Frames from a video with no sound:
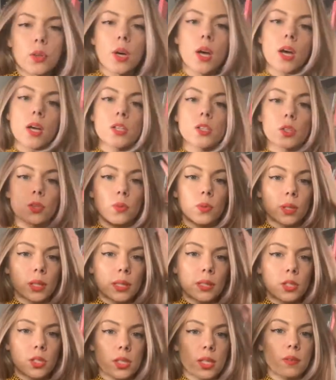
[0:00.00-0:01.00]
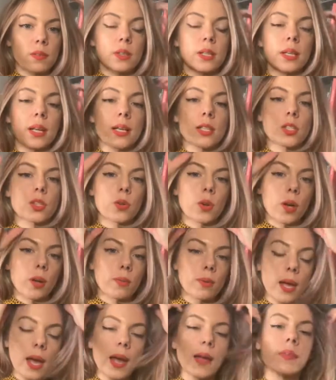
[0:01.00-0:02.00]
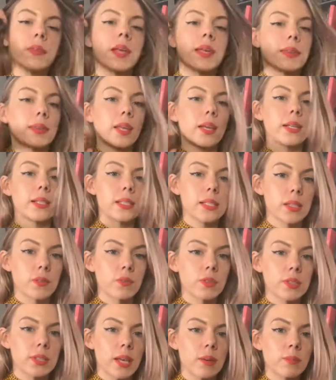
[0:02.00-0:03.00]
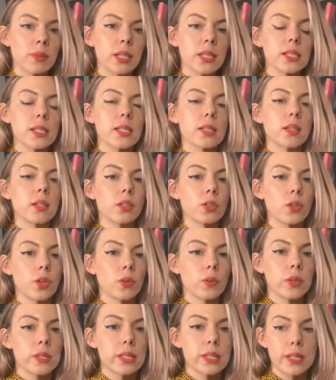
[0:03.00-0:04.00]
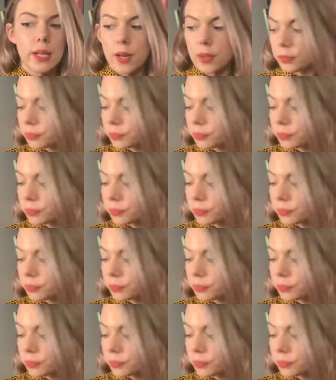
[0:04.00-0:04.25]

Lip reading: So really just give it a nice scrub and then let it sit for 10 minutes and then you go rinse it out.